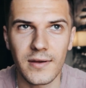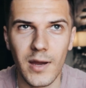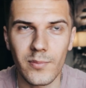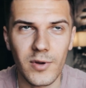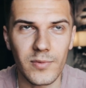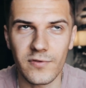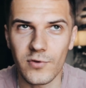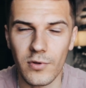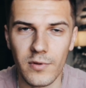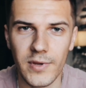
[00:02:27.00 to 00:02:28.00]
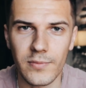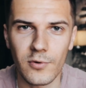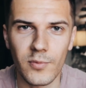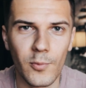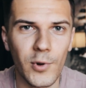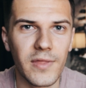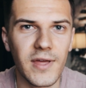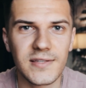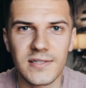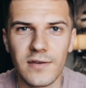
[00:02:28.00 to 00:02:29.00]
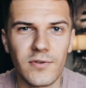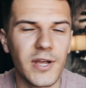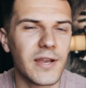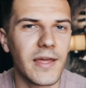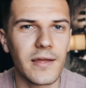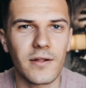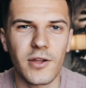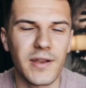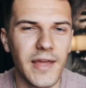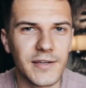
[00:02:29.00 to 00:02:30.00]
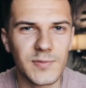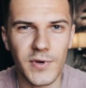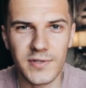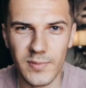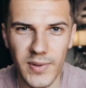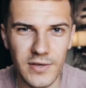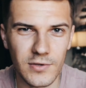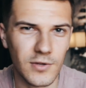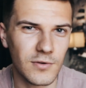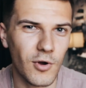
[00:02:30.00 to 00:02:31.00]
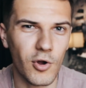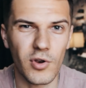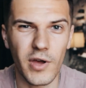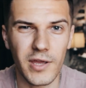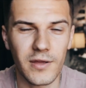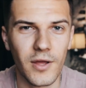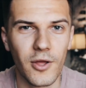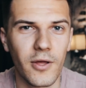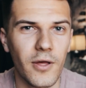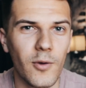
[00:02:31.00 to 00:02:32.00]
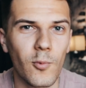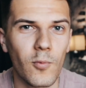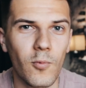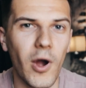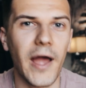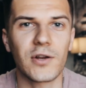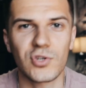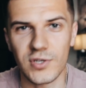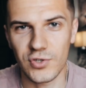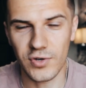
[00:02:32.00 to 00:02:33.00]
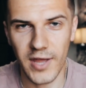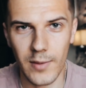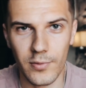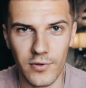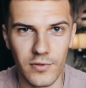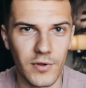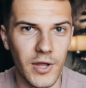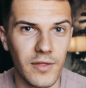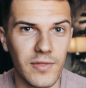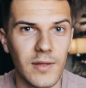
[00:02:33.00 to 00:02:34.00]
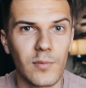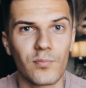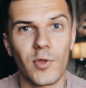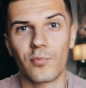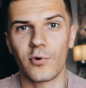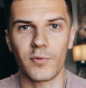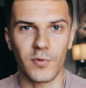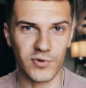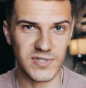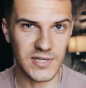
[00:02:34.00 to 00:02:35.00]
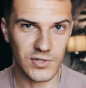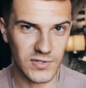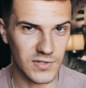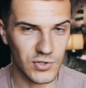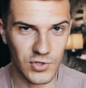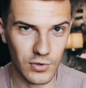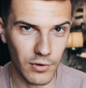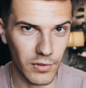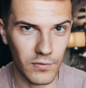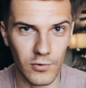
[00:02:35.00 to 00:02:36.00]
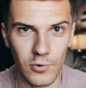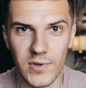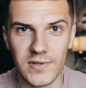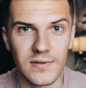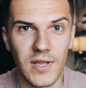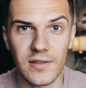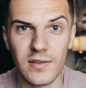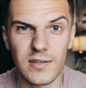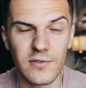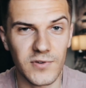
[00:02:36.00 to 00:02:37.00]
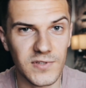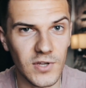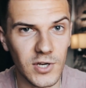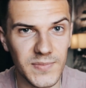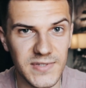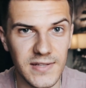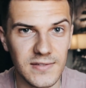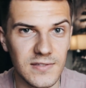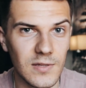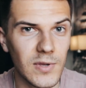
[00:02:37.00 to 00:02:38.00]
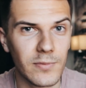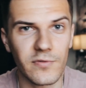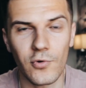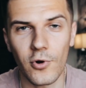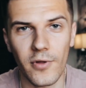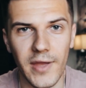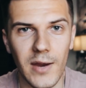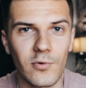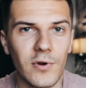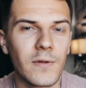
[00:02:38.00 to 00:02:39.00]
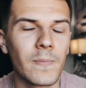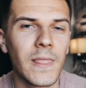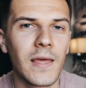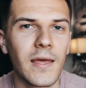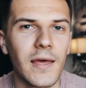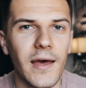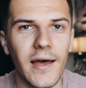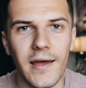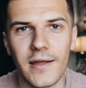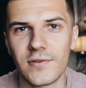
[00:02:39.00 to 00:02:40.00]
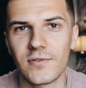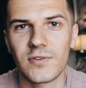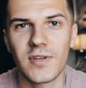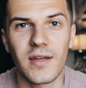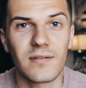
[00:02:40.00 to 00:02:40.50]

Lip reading: And might be a few other people, but we're there to give like an expert's opinion on like what actually should happen, like the proper procedures that should go through in the different circumstances that people have caught on camera, and